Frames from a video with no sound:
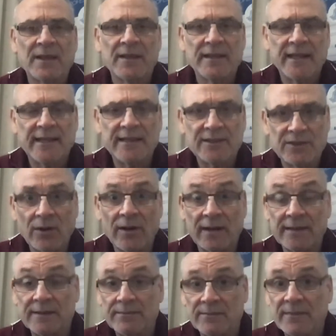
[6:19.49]
they're
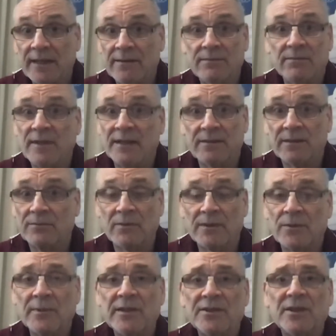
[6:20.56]
designed, and and and the,
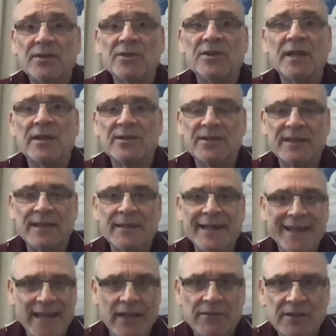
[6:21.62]
and the research shows that
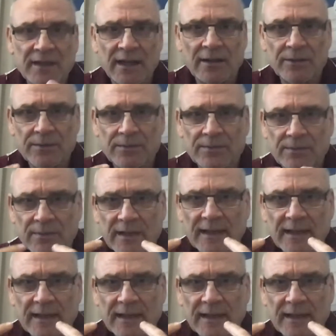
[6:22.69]
even though